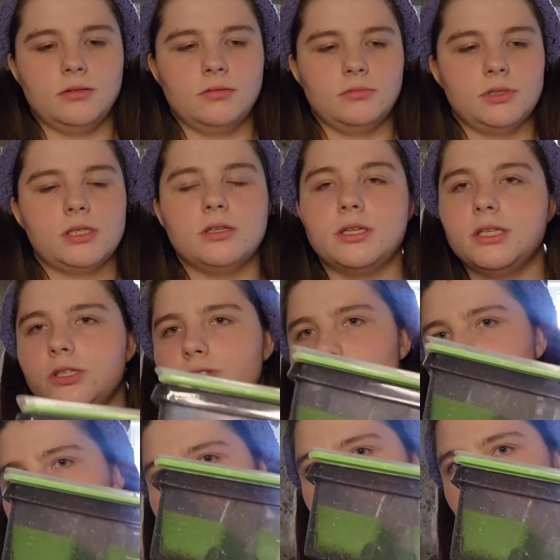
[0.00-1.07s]
So these are
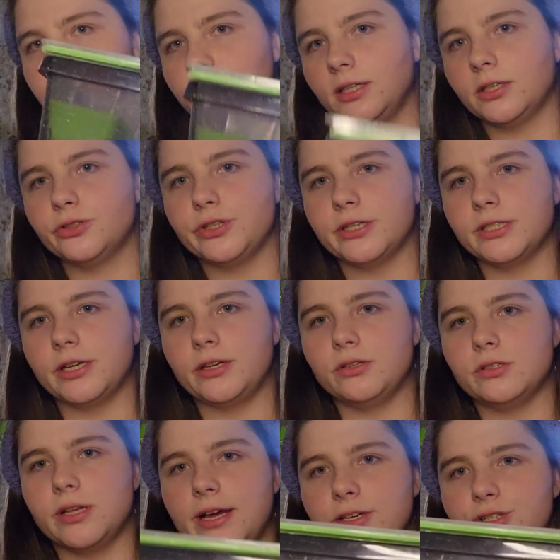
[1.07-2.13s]
just the seedling trays I
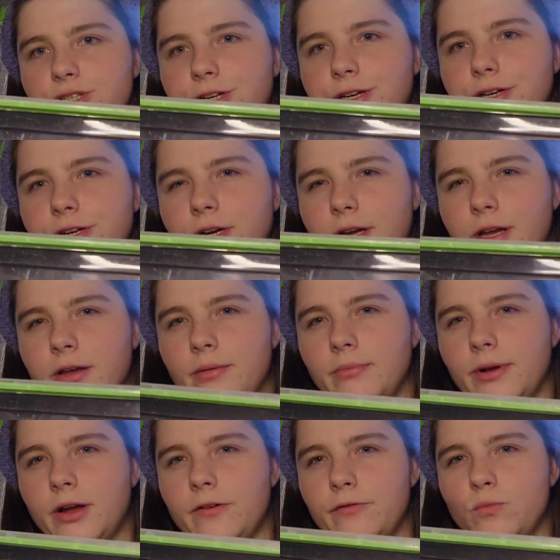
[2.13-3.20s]
used last year. I
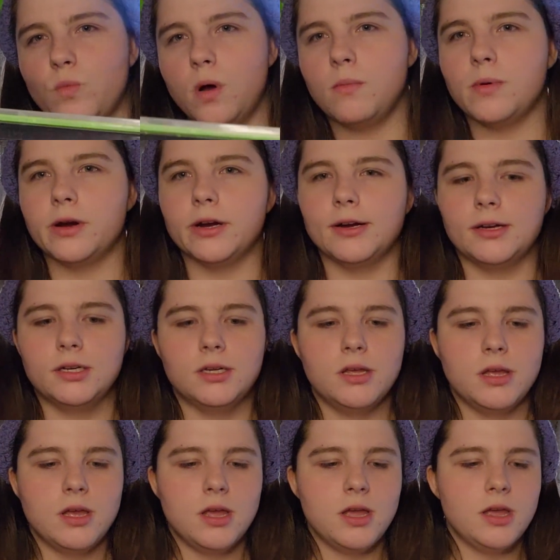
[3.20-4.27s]
got from Walmart,
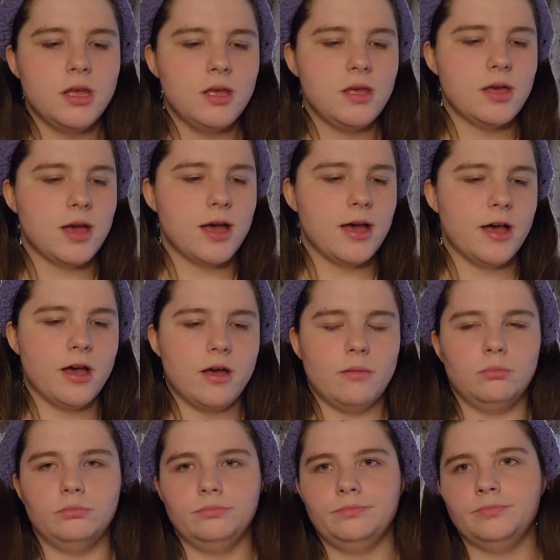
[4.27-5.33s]

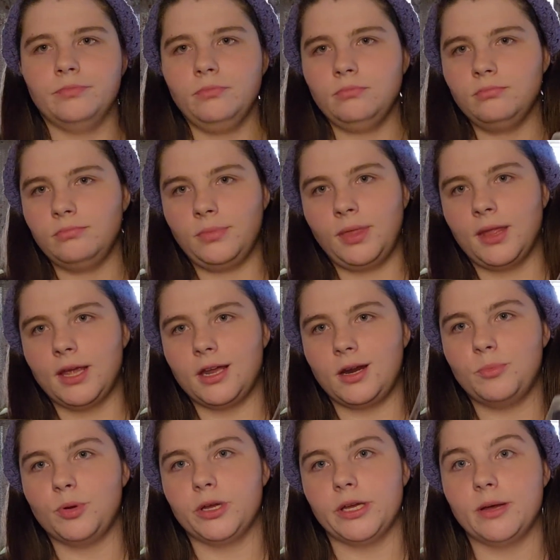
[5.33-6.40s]
and I
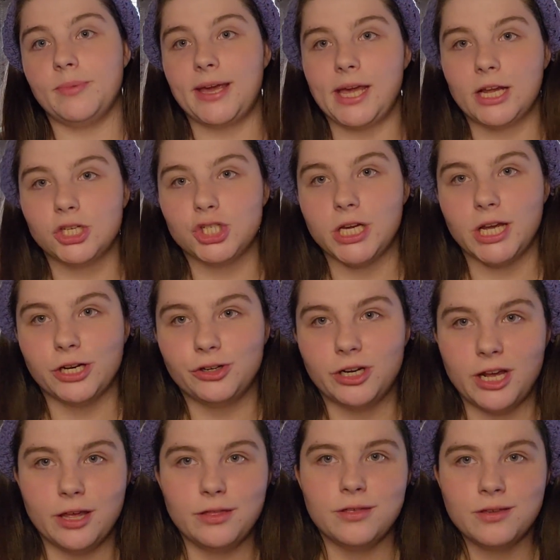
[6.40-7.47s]
put a baking sheet
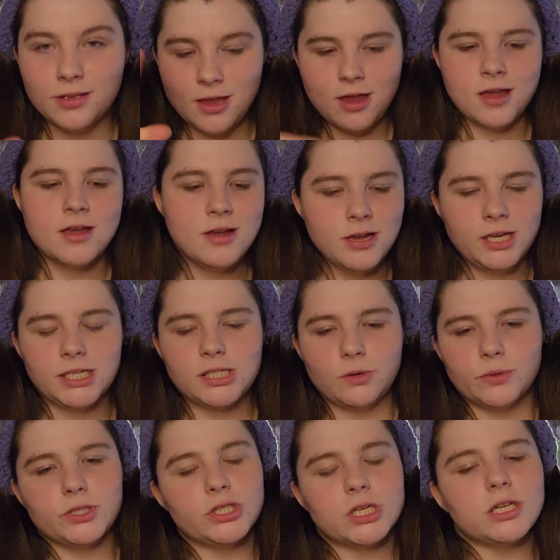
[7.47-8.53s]
underneath. So
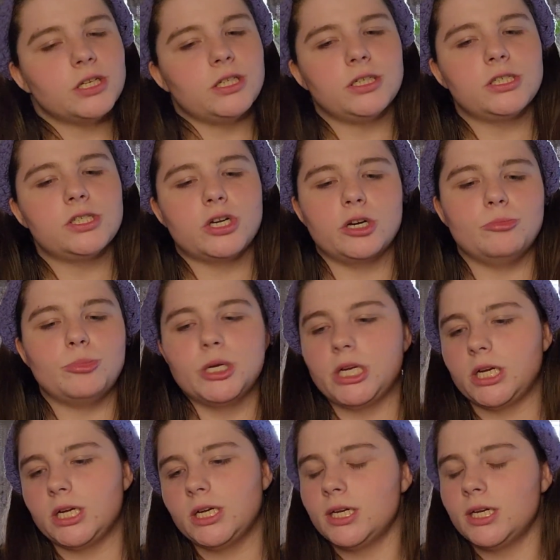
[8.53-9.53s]
we're just going to start putting